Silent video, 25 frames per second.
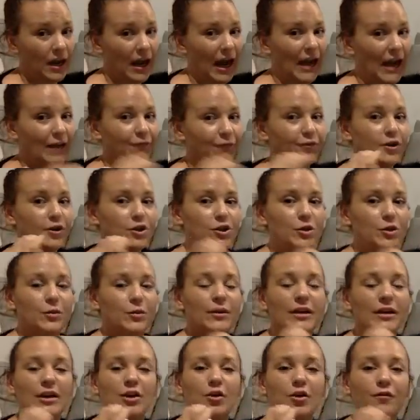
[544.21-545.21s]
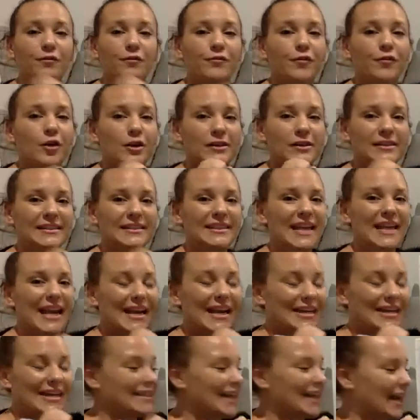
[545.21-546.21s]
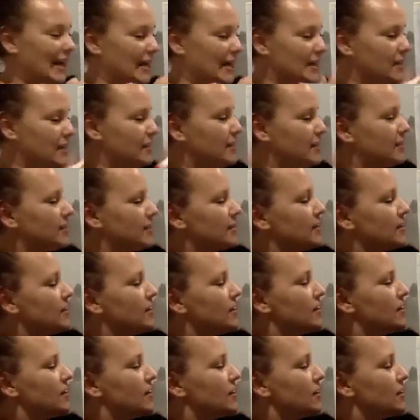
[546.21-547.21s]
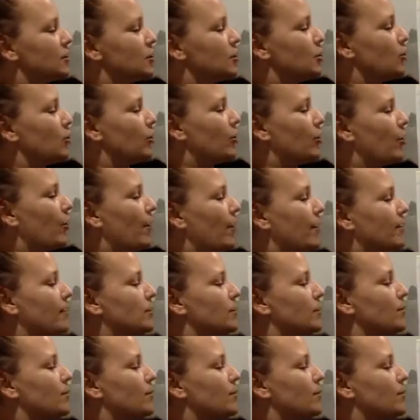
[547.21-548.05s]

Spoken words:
And if you do it in your first 10 days, you're going to